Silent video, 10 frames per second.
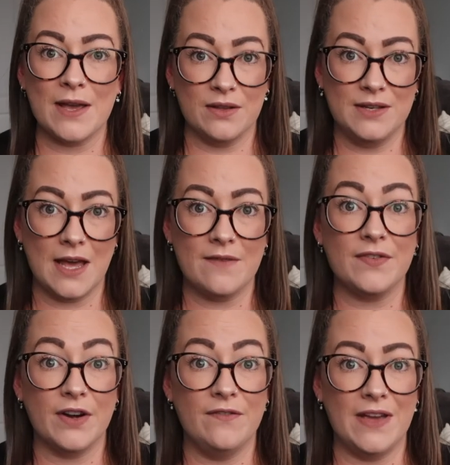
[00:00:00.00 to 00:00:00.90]
I could nap
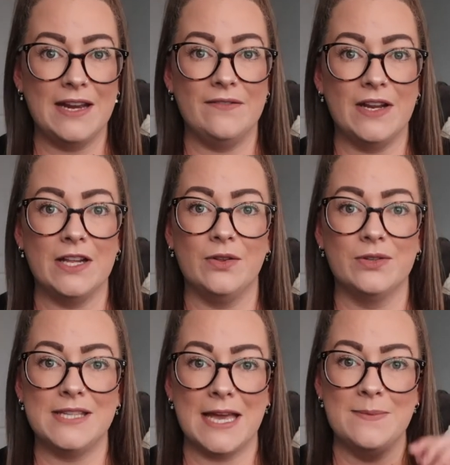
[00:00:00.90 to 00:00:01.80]
for a very, very
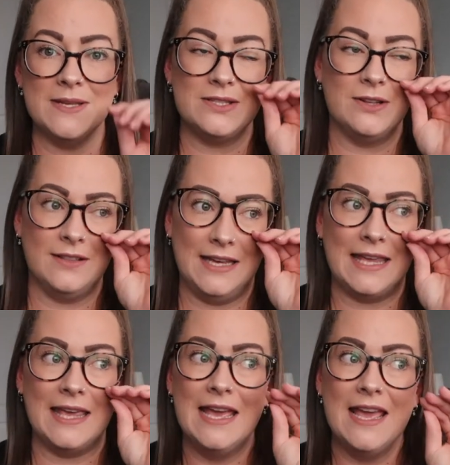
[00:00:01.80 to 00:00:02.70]
long time. It's not
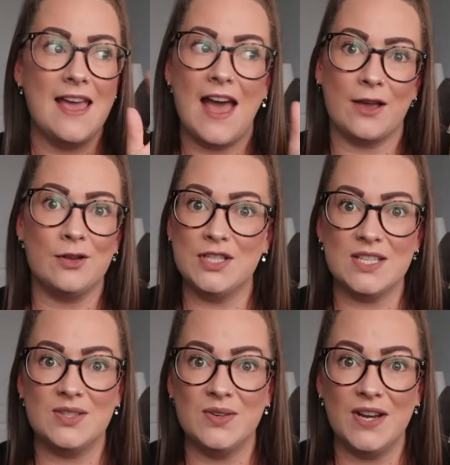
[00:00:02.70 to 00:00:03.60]
like I could
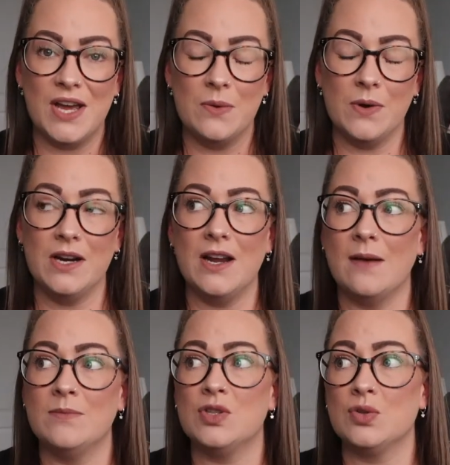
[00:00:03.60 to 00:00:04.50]
just do an hour.
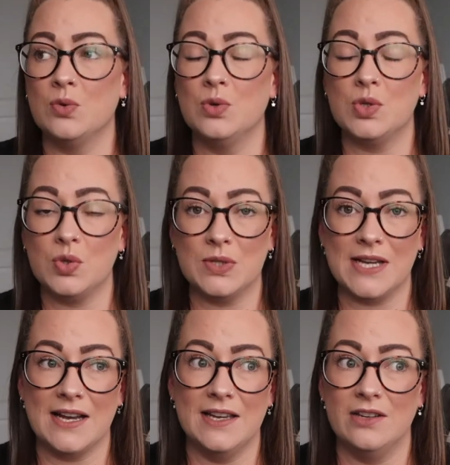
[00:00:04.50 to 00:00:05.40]
I'm so, so
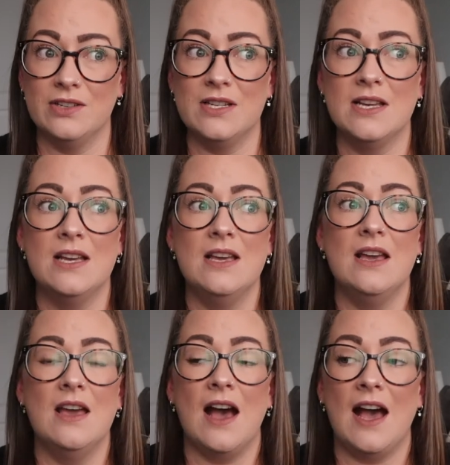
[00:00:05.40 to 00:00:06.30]
tired.
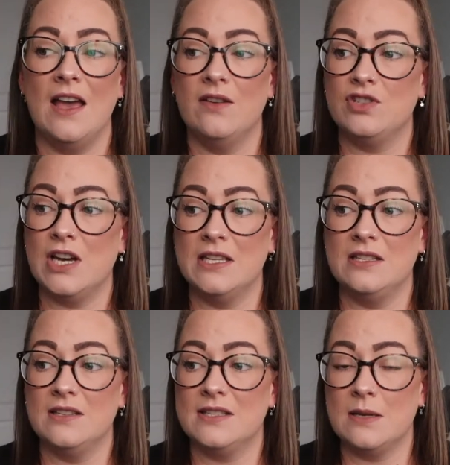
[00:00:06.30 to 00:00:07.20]
I have
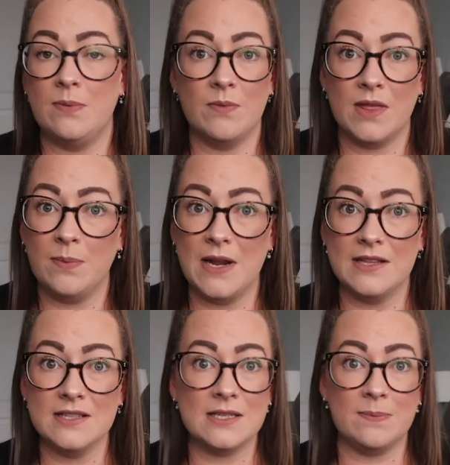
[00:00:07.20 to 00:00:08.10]
tried sleeping with a
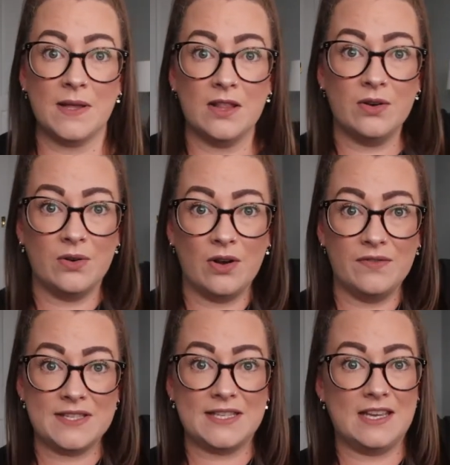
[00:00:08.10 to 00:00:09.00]
pregnancy pillow.
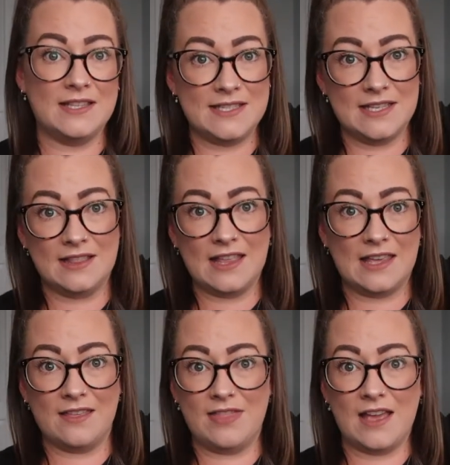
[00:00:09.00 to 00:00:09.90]
Obviously, you can see
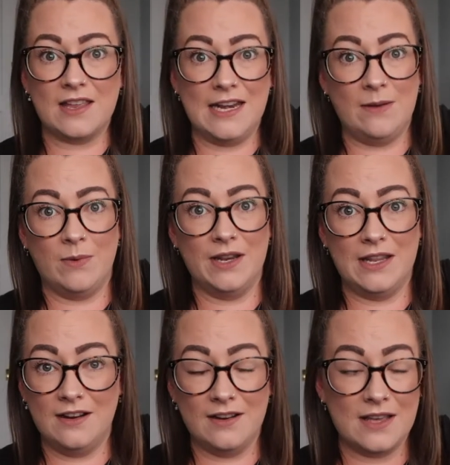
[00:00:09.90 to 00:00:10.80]
like that grey one
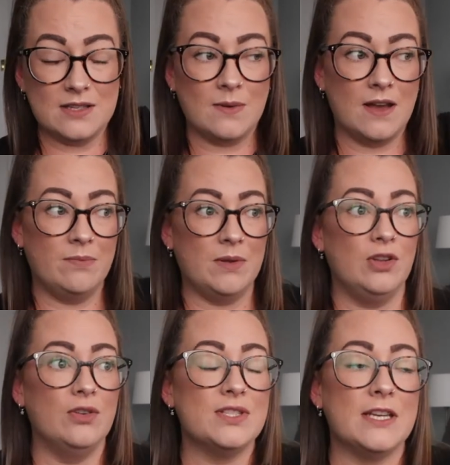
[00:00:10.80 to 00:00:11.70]
there. That's what I've been
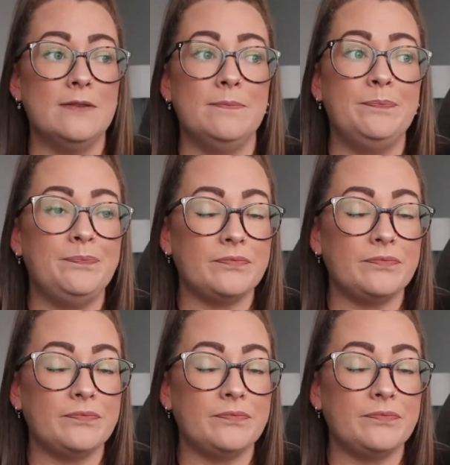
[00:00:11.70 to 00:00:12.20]
using.